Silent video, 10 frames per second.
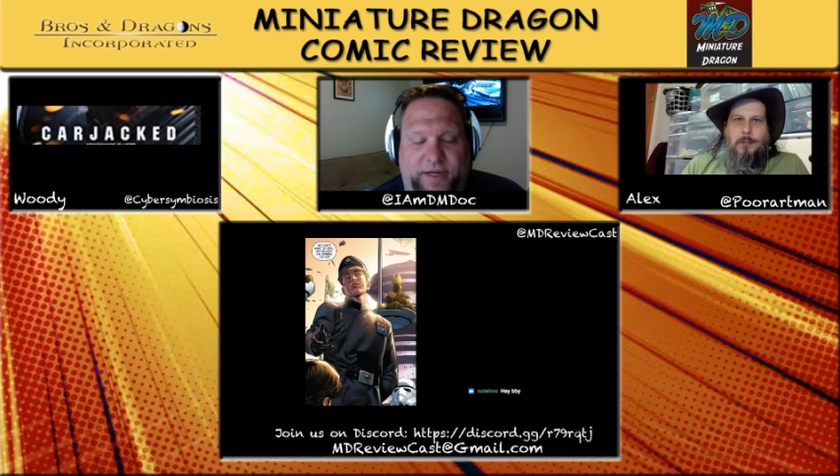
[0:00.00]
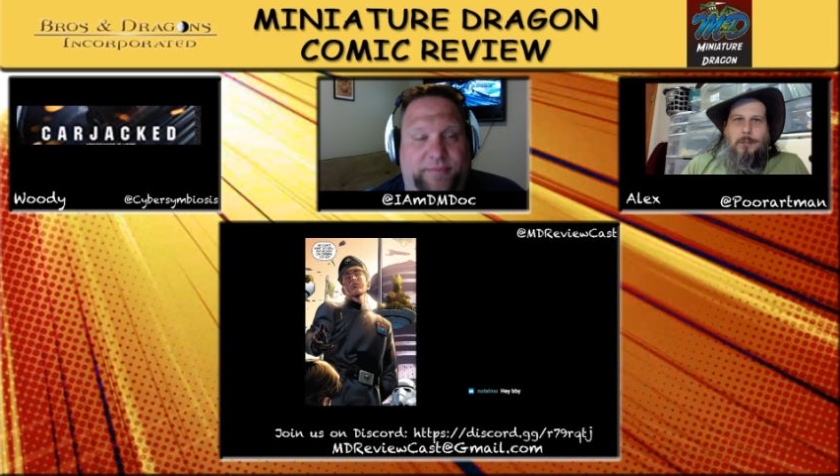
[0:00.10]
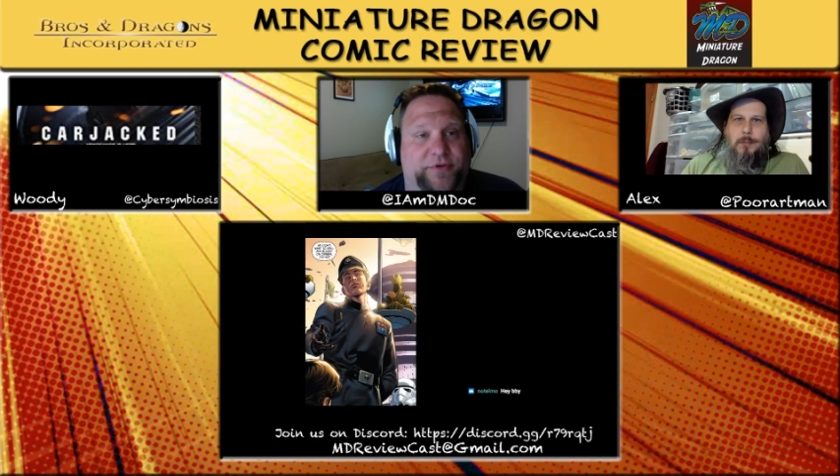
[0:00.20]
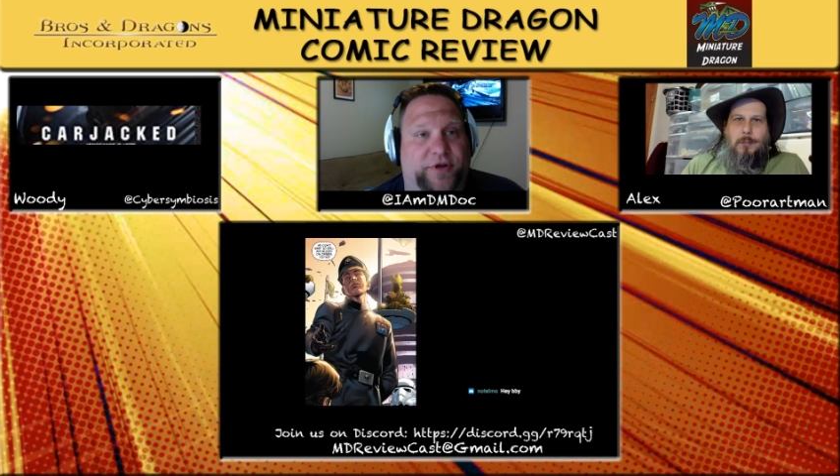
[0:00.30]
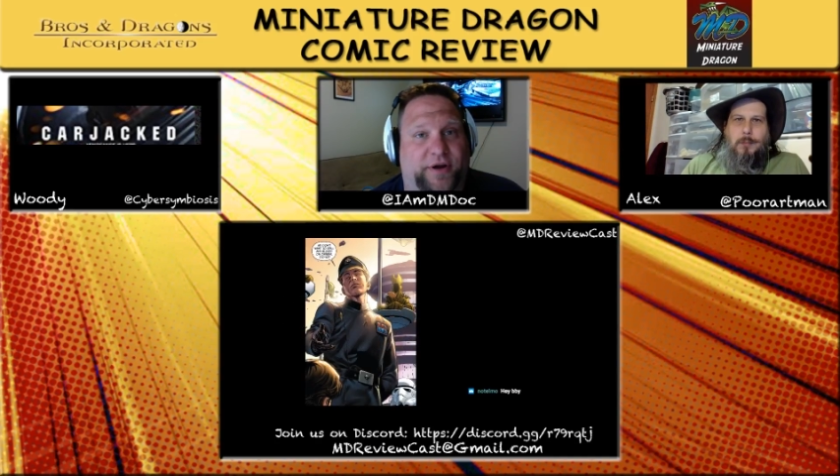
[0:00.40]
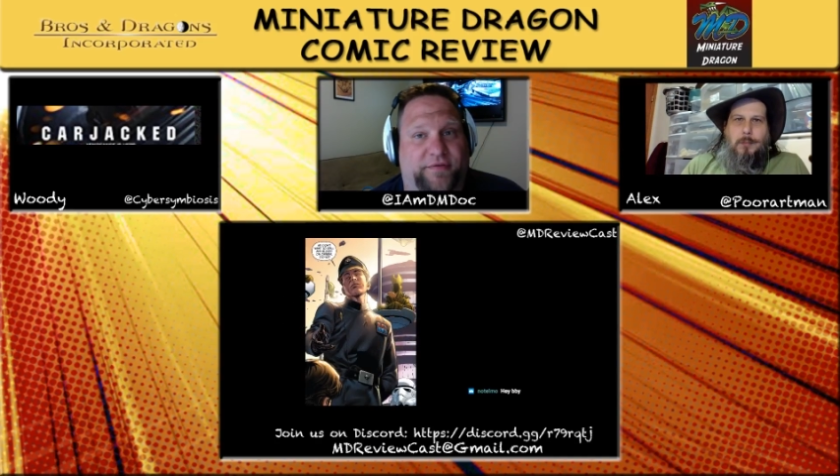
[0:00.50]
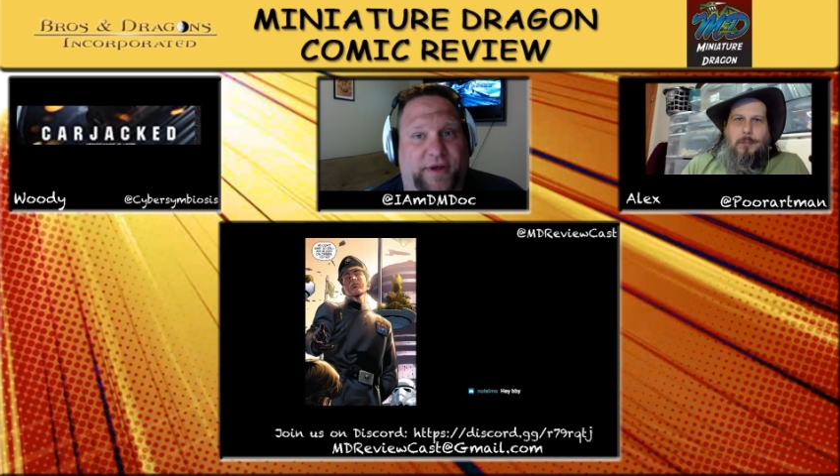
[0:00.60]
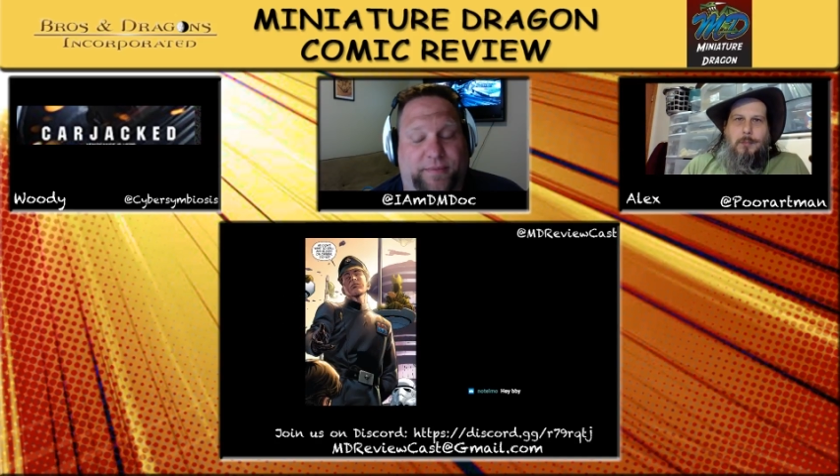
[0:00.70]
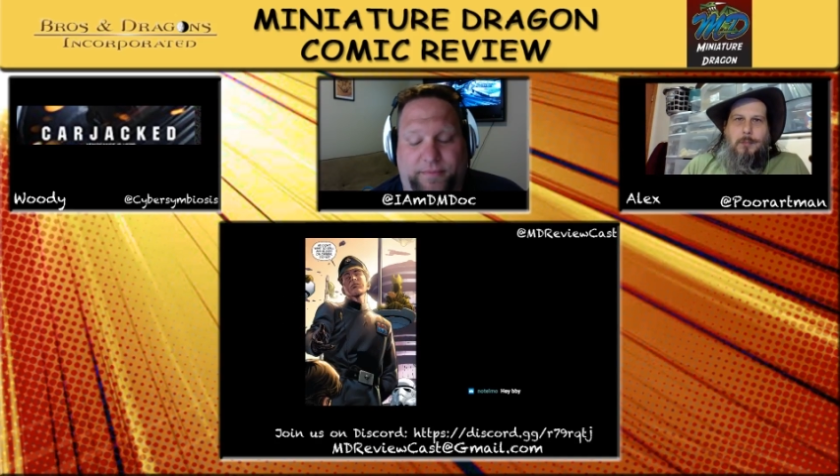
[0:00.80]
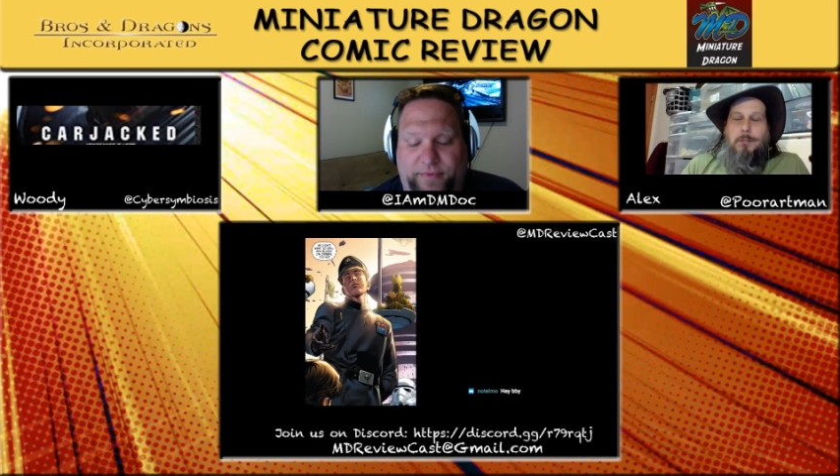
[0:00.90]
I'm sorry if
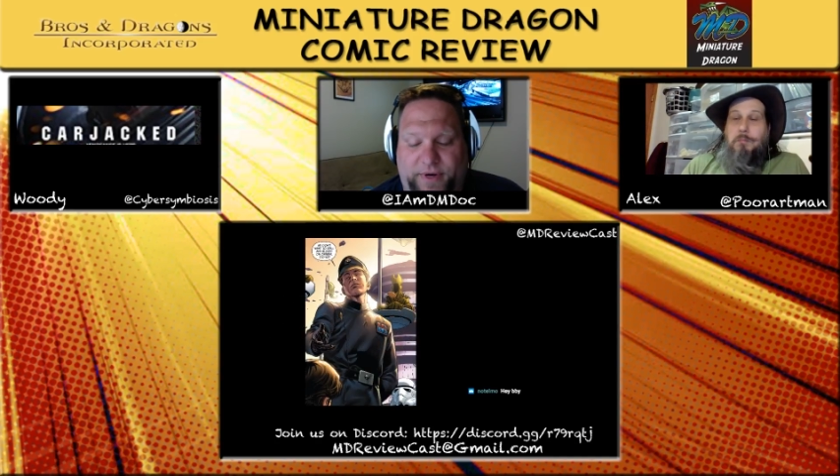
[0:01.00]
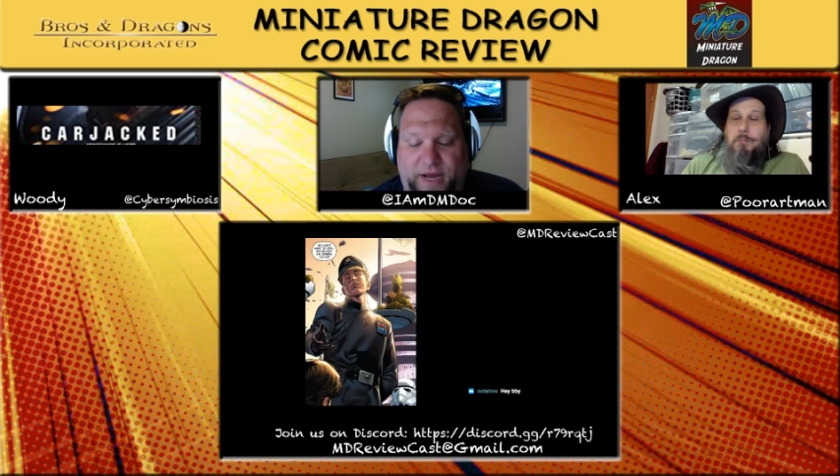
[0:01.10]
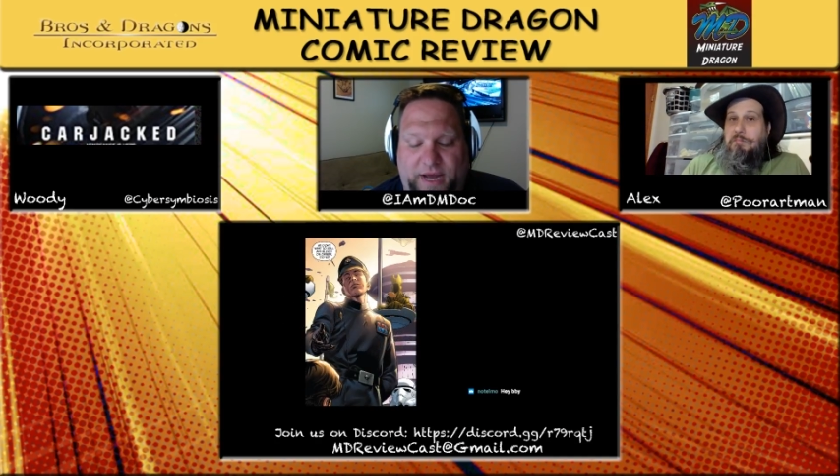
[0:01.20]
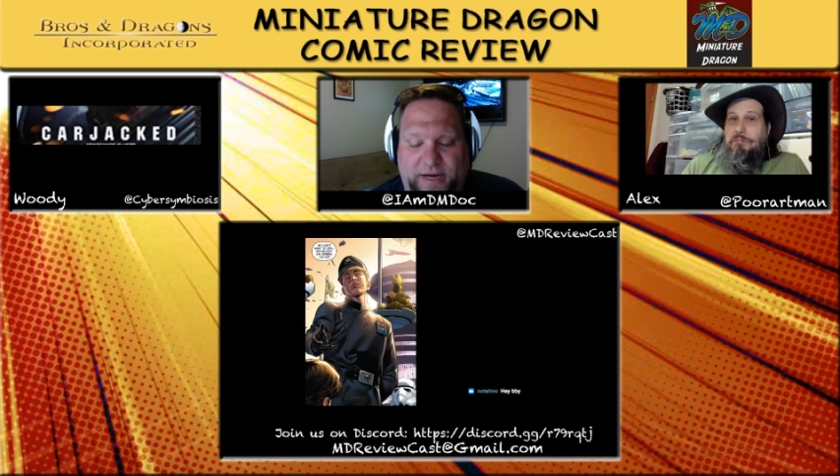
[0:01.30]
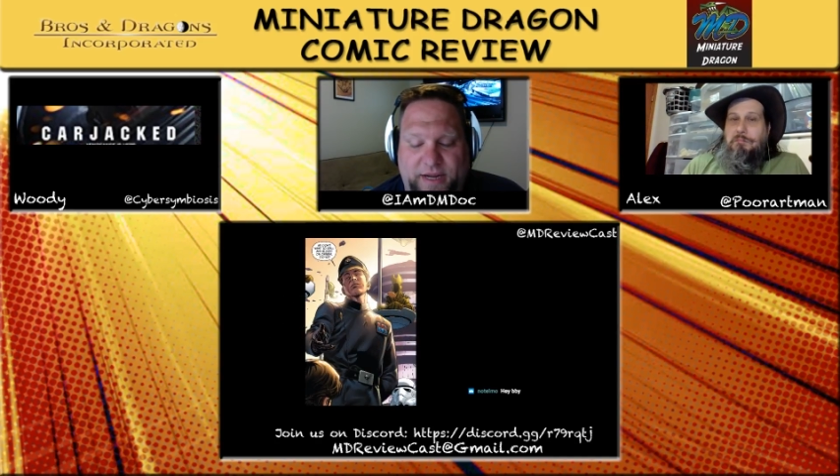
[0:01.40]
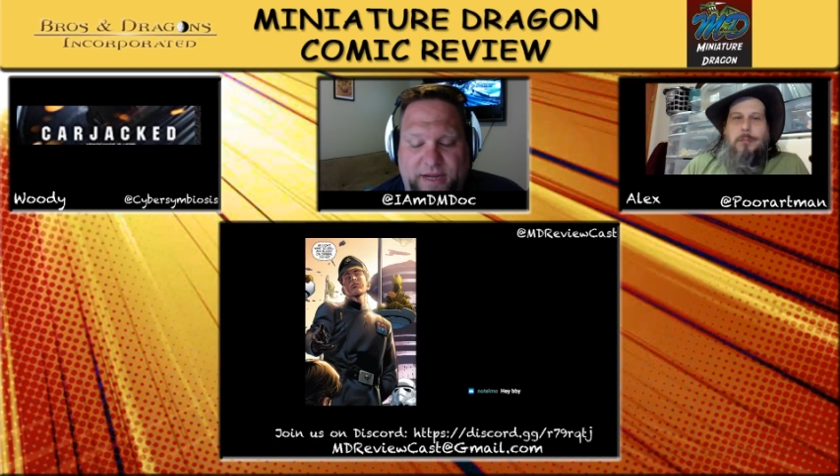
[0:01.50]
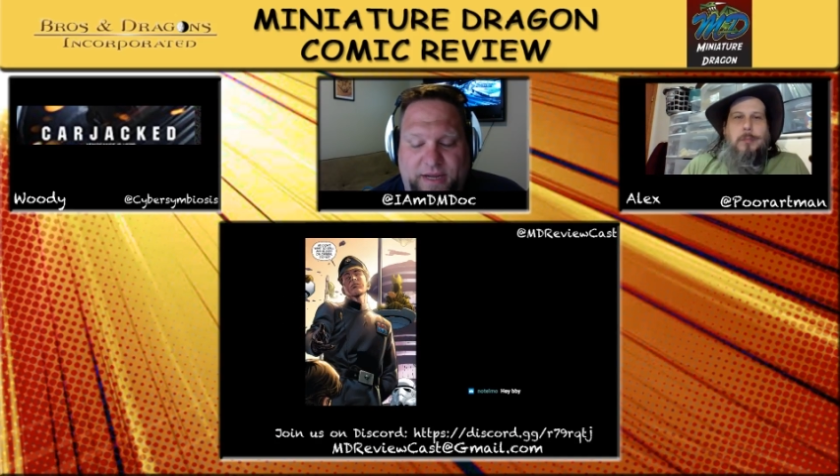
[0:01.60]
I'm not.